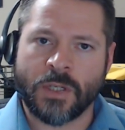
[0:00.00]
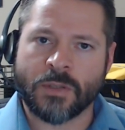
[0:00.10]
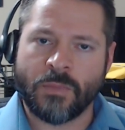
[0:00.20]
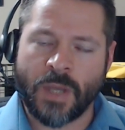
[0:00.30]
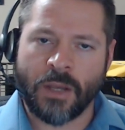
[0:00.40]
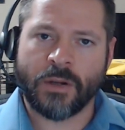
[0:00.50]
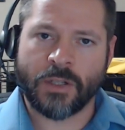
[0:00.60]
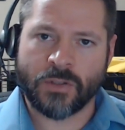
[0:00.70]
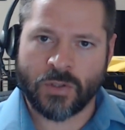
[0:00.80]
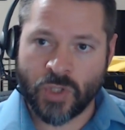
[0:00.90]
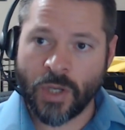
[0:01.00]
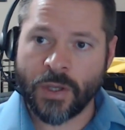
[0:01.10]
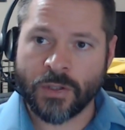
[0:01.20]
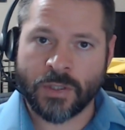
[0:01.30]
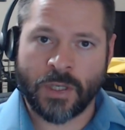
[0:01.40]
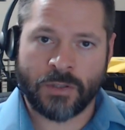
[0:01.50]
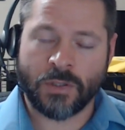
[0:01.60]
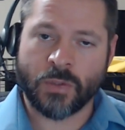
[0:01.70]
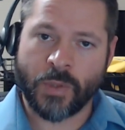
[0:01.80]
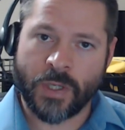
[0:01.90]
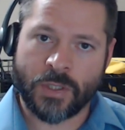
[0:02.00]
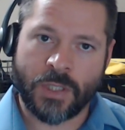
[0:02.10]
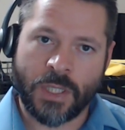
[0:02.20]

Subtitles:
As a mayor and as a judge in that situation,